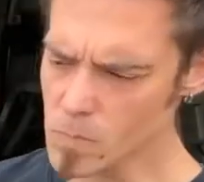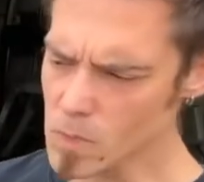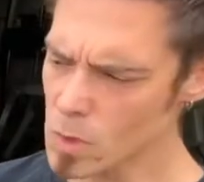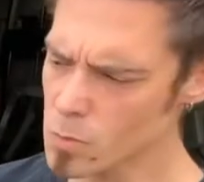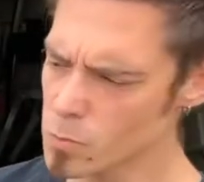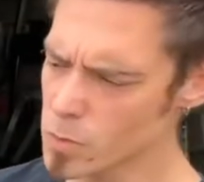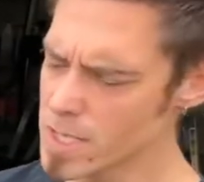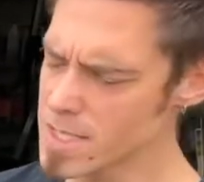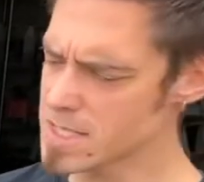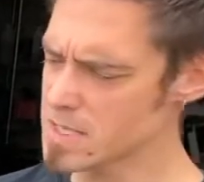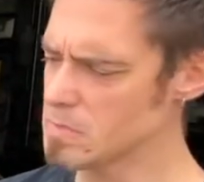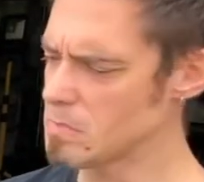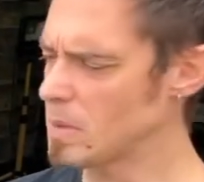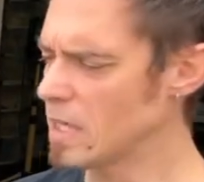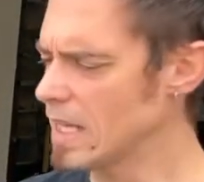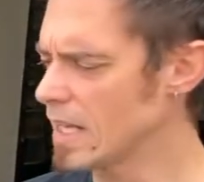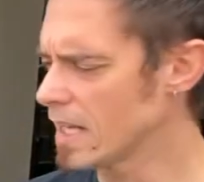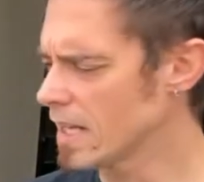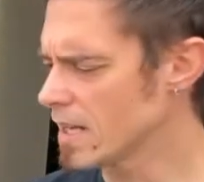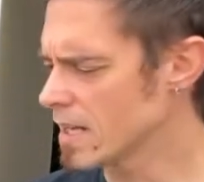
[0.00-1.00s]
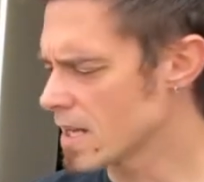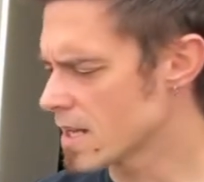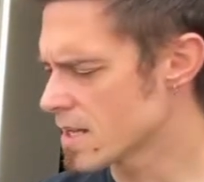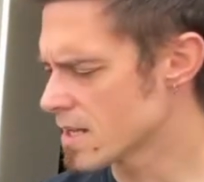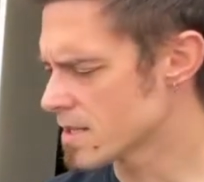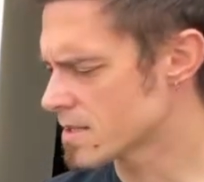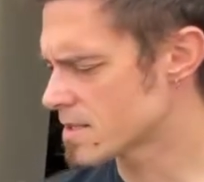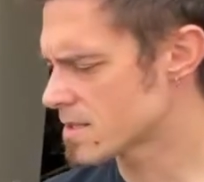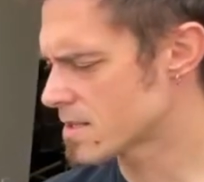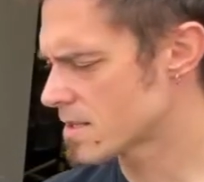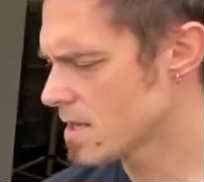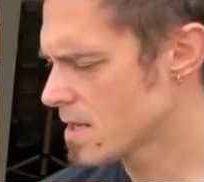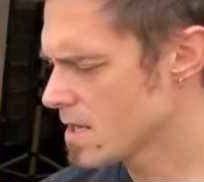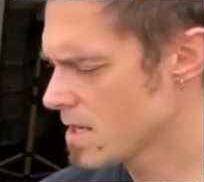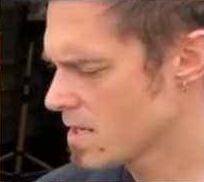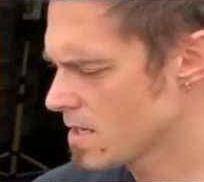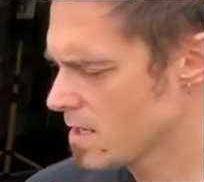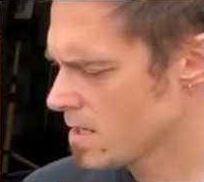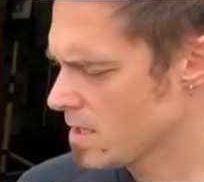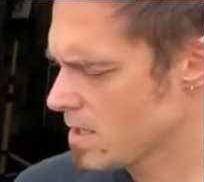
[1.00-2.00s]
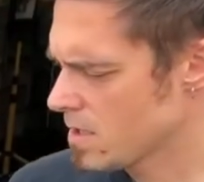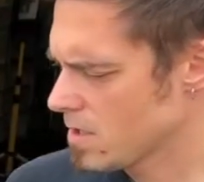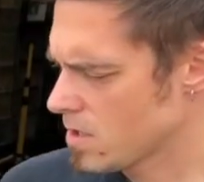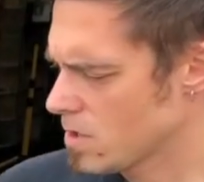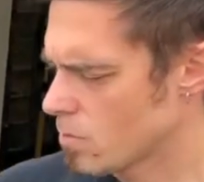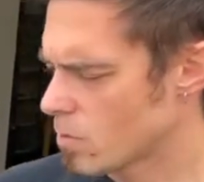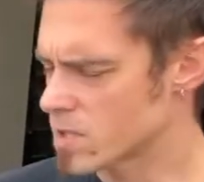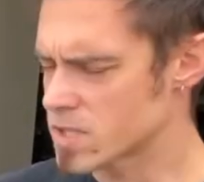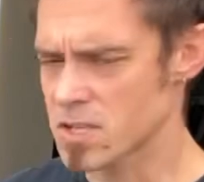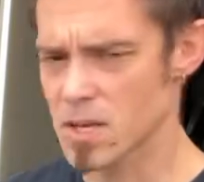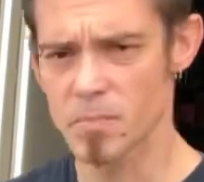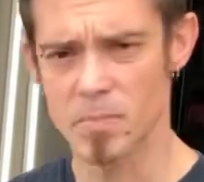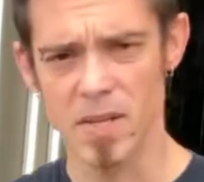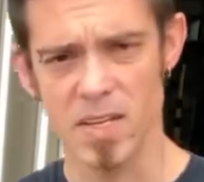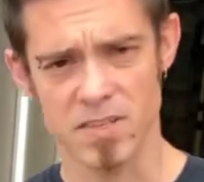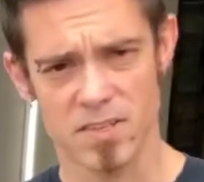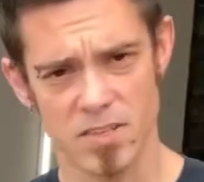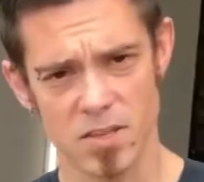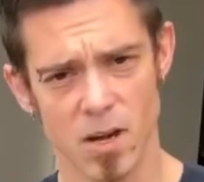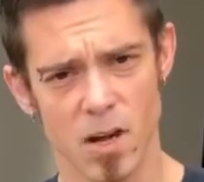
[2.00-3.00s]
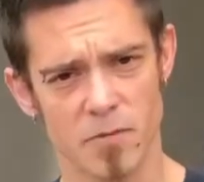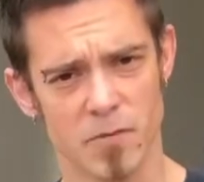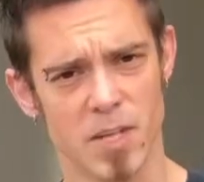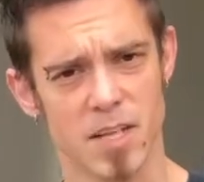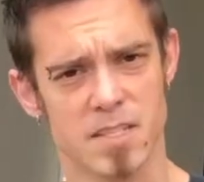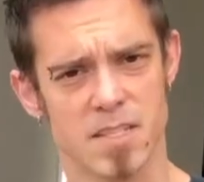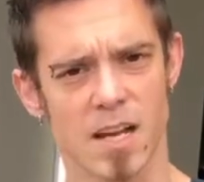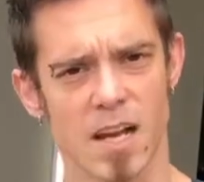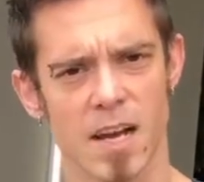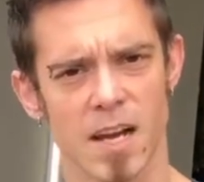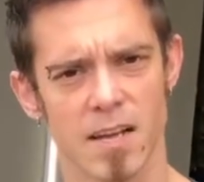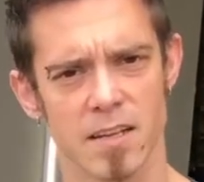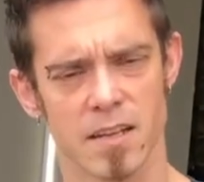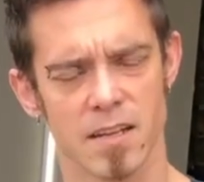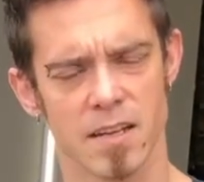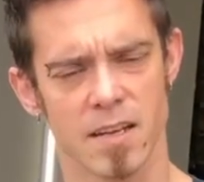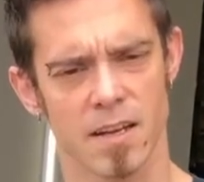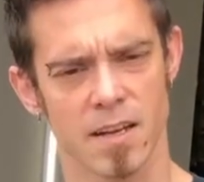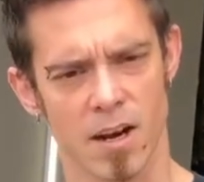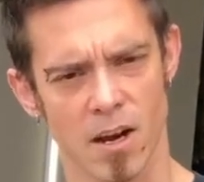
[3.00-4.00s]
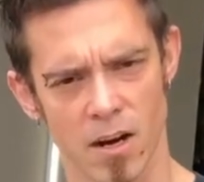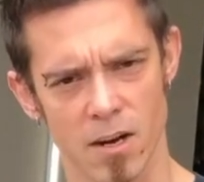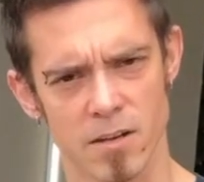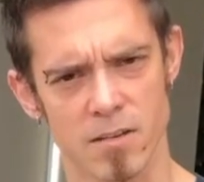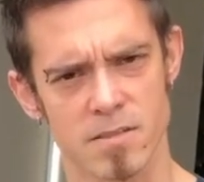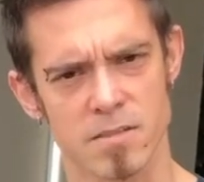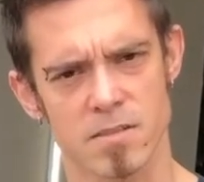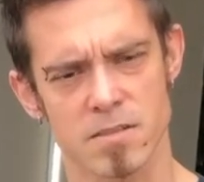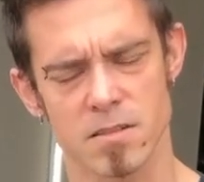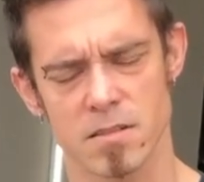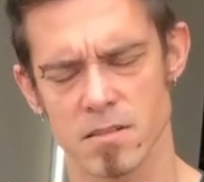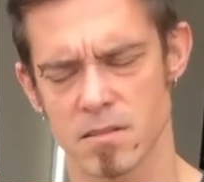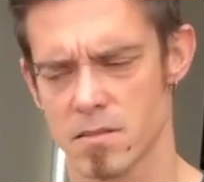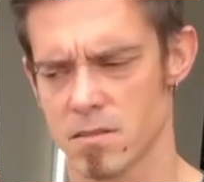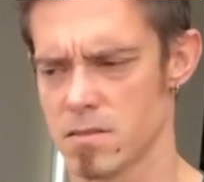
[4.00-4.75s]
Reason being is when something soft gets hot, it hardens.